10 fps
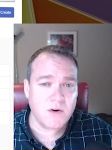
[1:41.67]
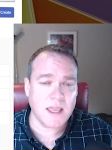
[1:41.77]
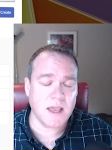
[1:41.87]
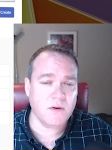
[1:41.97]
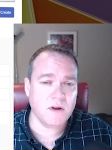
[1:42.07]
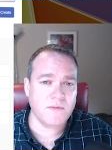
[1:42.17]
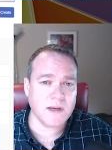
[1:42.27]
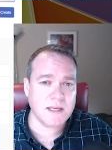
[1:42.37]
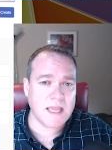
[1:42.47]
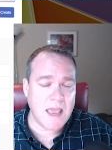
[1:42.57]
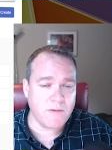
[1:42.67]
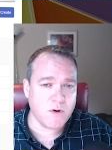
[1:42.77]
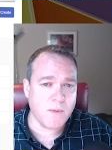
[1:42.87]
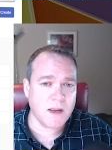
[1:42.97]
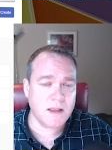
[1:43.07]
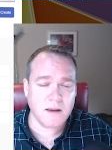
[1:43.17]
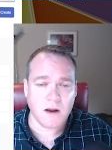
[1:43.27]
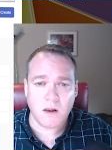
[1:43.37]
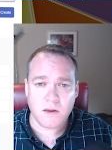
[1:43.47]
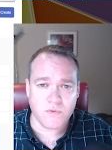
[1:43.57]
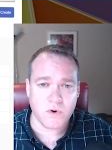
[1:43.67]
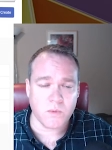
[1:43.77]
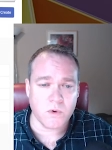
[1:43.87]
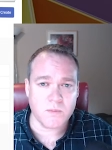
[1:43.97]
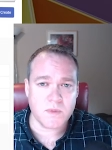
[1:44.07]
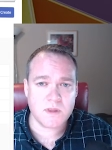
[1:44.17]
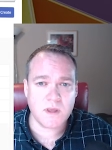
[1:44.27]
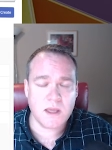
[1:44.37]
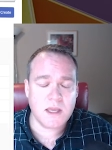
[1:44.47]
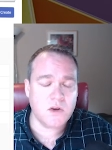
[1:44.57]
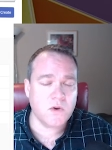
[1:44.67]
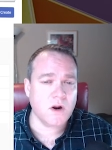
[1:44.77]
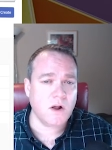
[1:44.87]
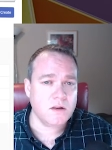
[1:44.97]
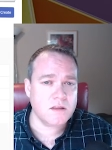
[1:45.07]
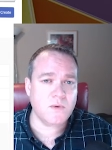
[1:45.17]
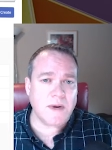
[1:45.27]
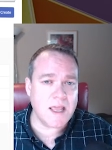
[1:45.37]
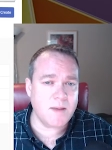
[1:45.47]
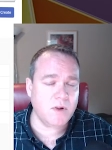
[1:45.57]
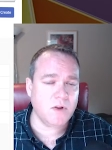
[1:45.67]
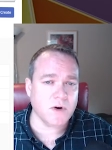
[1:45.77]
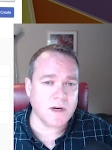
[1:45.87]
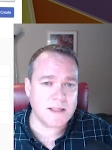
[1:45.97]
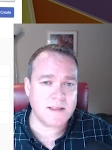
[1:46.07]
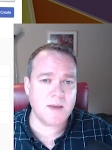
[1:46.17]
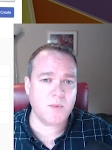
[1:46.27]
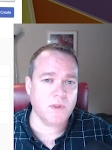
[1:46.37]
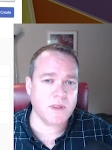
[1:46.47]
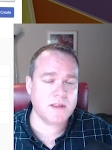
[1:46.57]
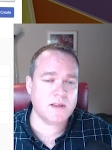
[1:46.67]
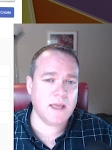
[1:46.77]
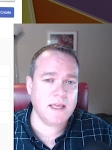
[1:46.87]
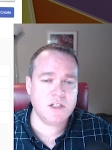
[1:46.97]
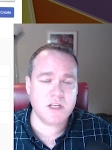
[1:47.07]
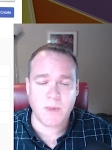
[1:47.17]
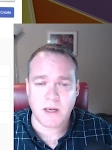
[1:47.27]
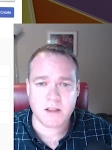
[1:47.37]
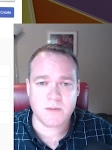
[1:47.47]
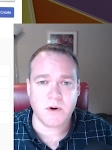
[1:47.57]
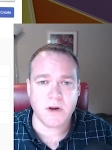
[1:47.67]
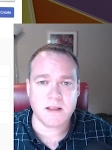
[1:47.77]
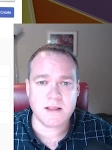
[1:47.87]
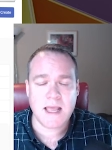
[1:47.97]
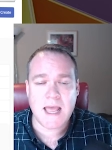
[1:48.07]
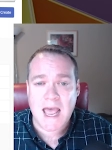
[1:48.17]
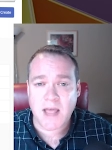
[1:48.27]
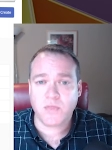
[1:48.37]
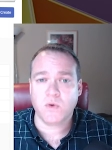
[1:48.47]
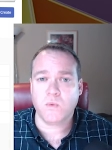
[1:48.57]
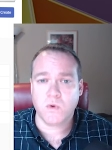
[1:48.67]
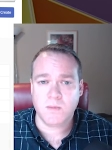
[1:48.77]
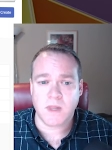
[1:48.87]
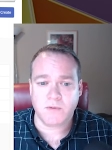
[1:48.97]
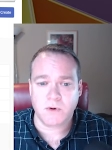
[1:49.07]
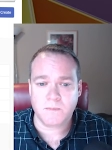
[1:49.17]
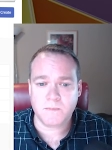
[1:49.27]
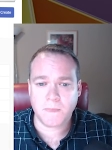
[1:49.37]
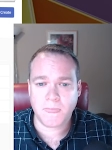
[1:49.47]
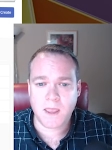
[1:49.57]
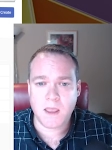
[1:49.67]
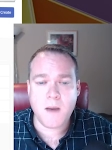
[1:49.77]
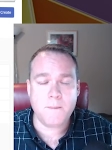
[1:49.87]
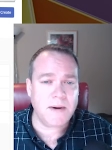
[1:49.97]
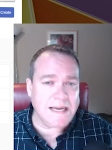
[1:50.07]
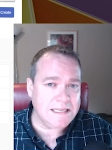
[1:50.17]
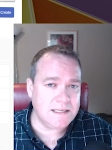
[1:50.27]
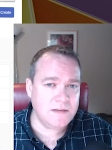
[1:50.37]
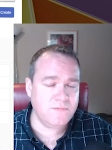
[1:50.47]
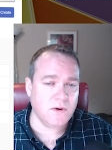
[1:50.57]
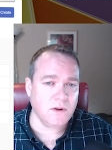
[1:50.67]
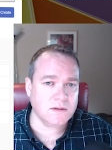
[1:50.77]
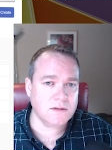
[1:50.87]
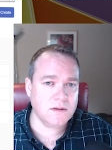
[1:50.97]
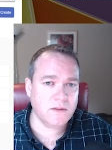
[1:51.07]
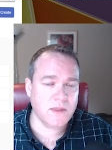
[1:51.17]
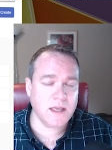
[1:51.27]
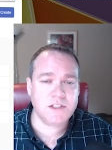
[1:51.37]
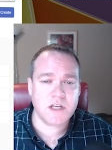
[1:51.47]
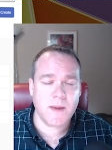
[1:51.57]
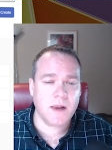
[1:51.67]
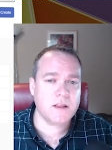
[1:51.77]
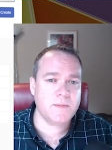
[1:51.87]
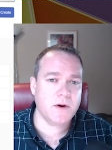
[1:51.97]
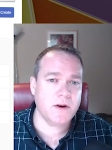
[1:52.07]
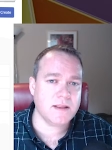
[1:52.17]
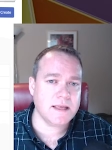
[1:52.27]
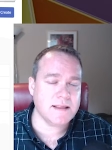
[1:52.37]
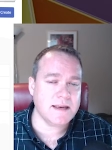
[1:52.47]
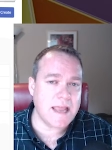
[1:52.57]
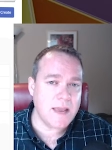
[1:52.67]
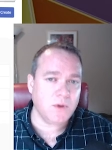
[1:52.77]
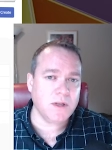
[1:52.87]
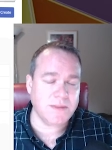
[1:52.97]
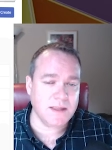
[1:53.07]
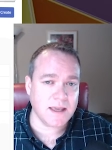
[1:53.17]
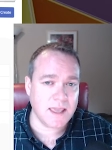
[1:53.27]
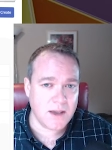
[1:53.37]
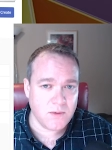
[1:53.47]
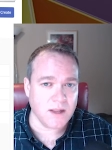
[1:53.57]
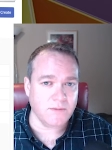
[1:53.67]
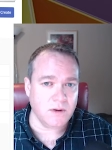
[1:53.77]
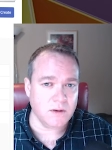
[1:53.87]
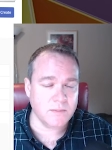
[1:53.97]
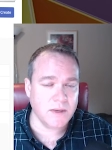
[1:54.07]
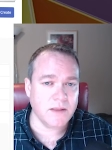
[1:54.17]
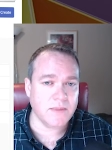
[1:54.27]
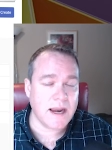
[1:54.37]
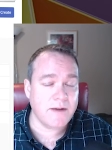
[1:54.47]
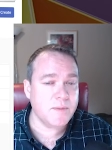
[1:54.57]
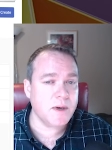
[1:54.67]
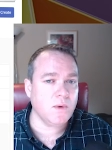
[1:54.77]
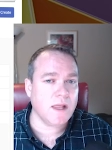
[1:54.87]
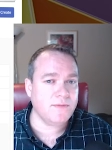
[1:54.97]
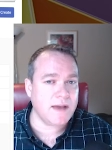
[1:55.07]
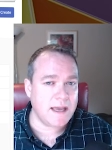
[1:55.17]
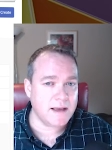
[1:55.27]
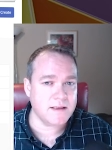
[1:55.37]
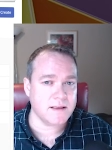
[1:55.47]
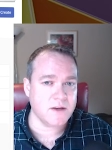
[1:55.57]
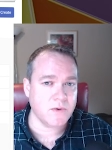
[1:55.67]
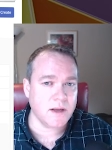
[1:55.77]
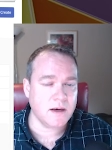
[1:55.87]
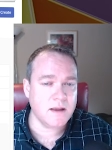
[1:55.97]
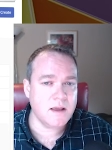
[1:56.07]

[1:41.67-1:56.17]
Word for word: account, affecting everybody and all of their rooms. You can also enable or disable this HTML experience at the room level. By default, the HTML experience is enabled at the account level, meaning that everybody will have access to it,